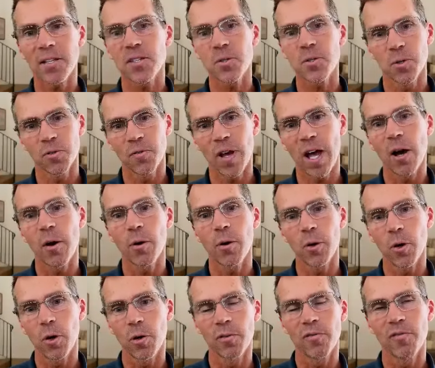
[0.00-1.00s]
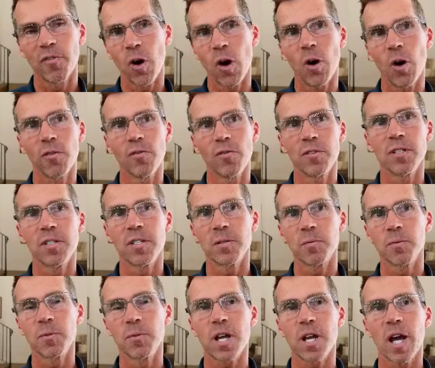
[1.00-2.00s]
sort of how it all evolved, is it
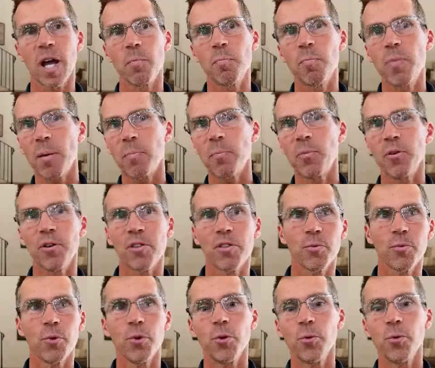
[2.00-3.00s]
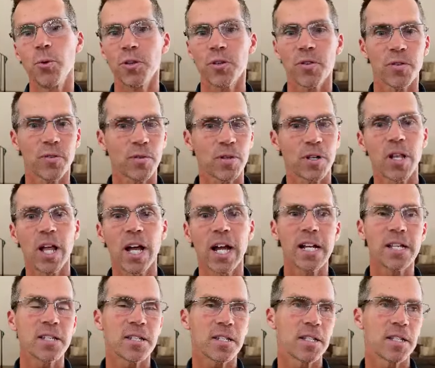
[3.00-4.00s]
was kind of peppered through with
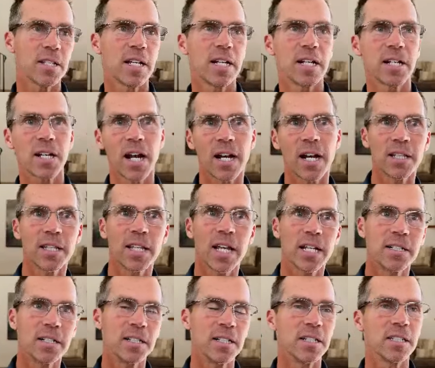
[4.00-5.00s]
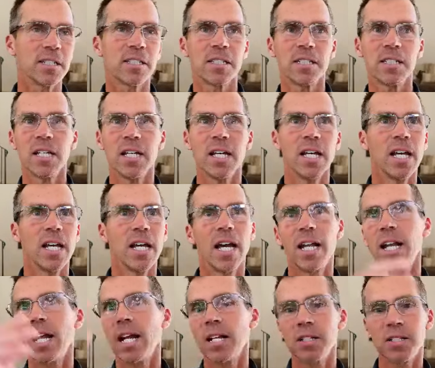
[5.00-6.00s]
clients, and then it kind of led to this, and
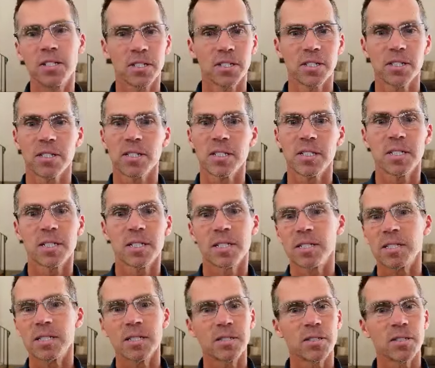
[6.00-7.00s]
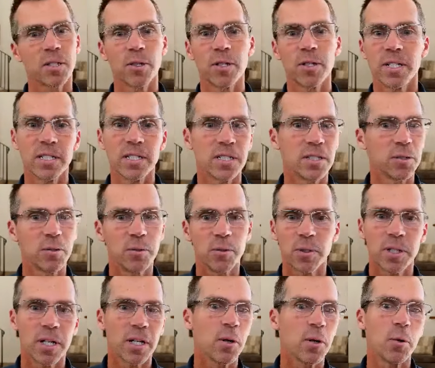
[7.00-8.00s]
then it just turned into
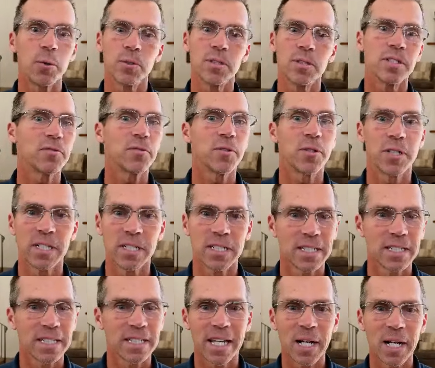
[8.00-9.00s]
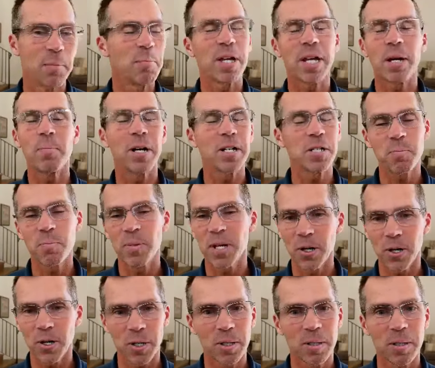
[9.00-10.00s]
a whole different and a much
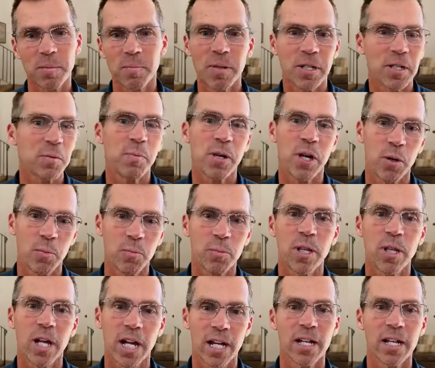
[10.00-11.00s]
bigger play.